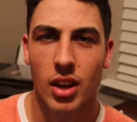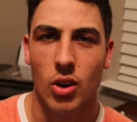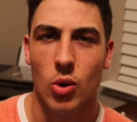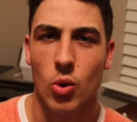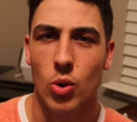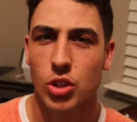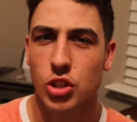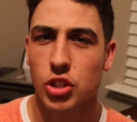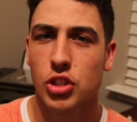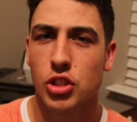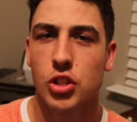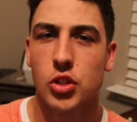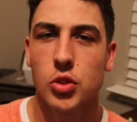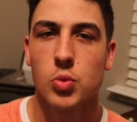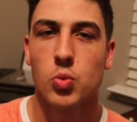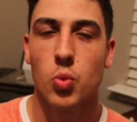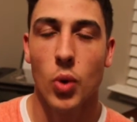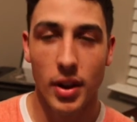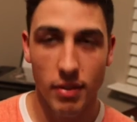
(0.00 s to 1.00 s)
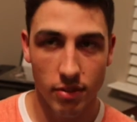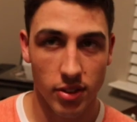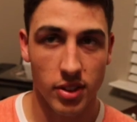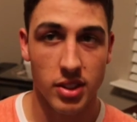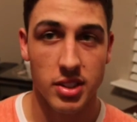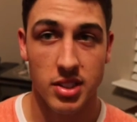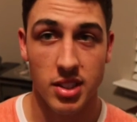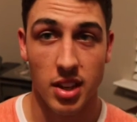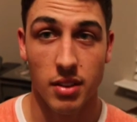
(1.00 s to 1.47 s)
Or should you wait for
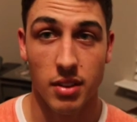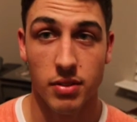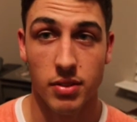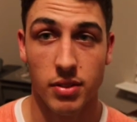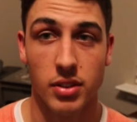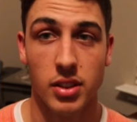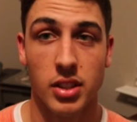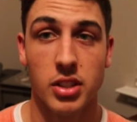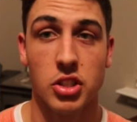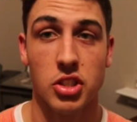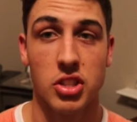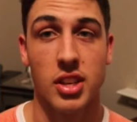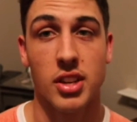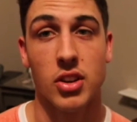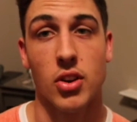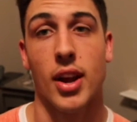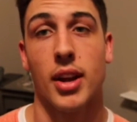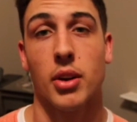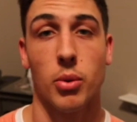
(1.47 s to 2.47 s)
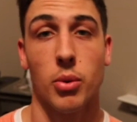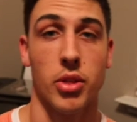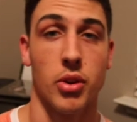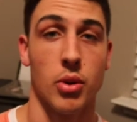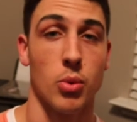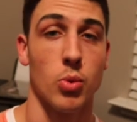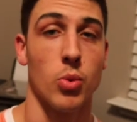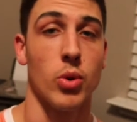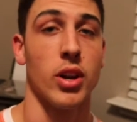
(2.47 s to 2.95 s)
this stuff and just interact with
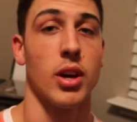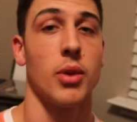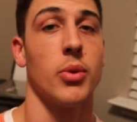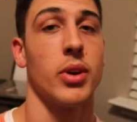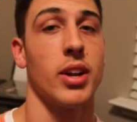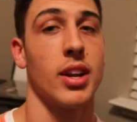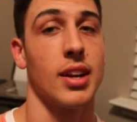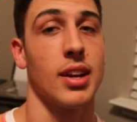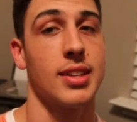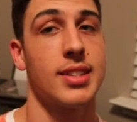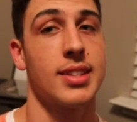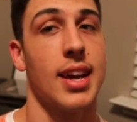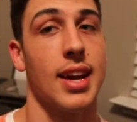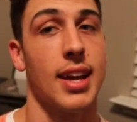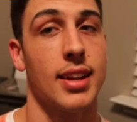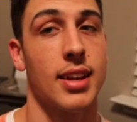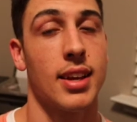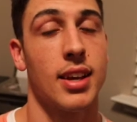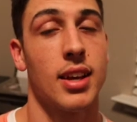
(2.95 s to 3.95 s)
her one-on-one on a date?